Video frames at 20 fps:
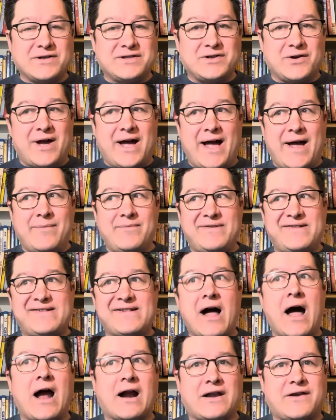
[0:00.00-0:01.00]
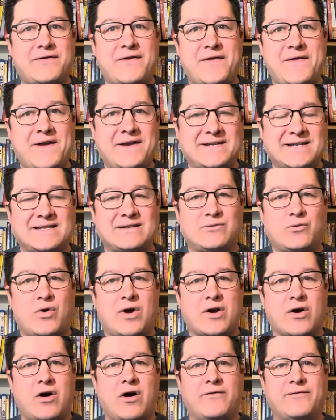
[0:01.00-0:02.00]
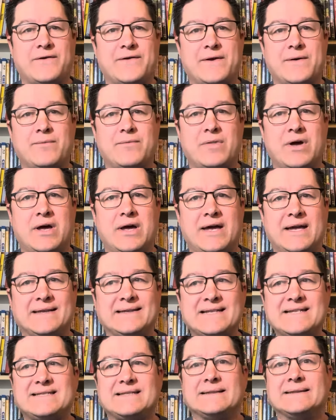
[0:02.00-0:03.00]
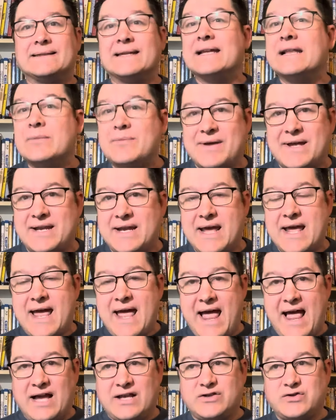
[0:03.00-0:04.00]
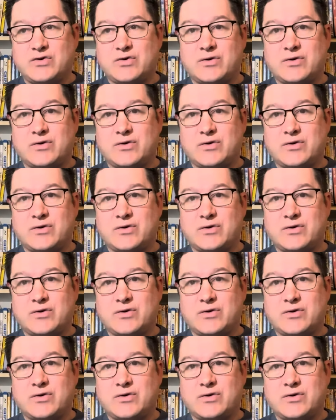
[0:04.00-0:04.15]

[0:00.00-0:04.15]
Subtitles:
So I'm shocked that they didn't want to offer them at least a little bit extra,